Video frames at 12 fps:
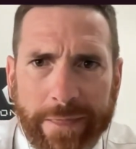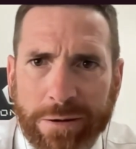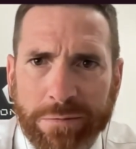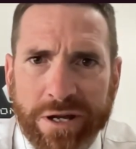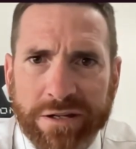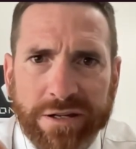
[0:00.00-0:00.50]

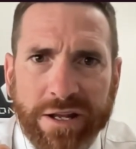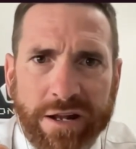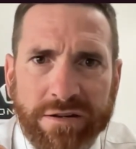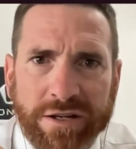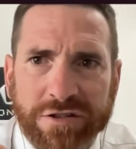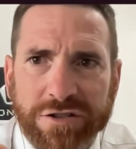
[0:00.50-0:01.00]
I'm going
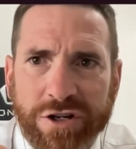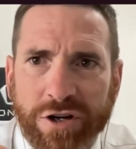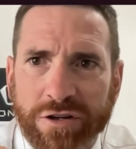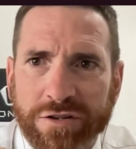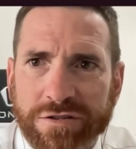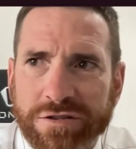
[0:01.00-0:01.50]
to Nudgee
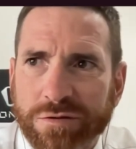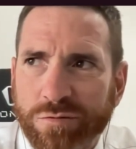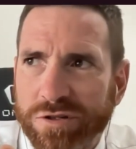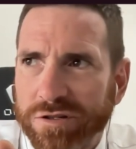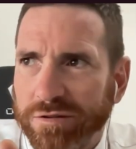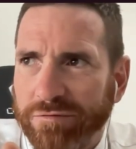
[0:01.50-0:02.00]
College,
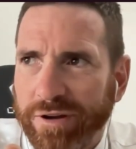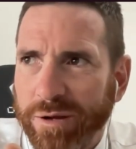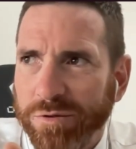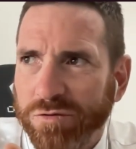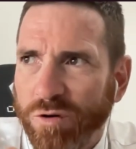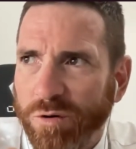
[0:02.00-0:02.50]
which is a
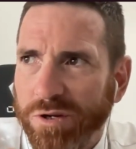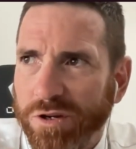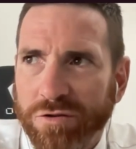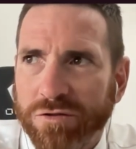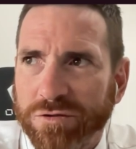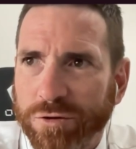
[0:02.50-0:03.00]
famous rugby
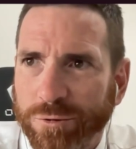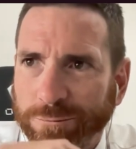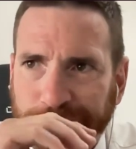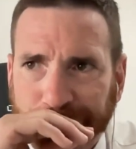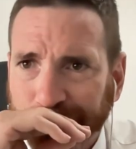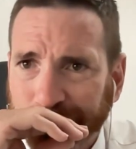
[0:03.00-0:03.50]
union school.